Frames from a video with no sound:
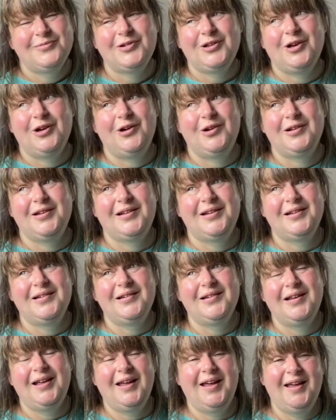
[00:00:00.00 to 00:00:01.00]
because
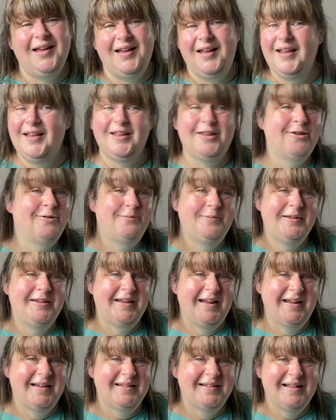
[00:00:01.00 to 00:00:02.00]
it could be
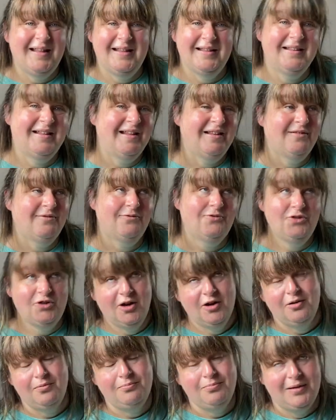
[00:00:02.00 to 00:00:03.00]
nice as a
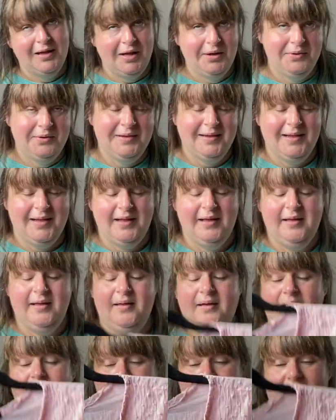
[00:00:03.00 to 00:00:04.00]
shirt blouse
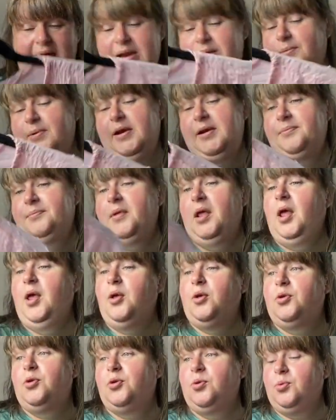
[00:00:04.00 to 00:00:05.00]
anyway.
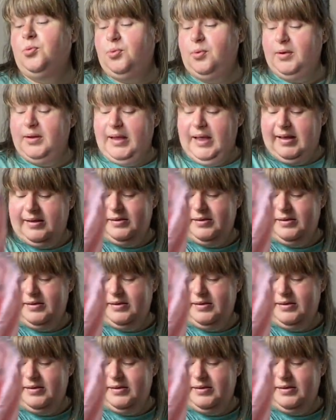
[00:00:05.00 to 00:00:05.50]
So yes,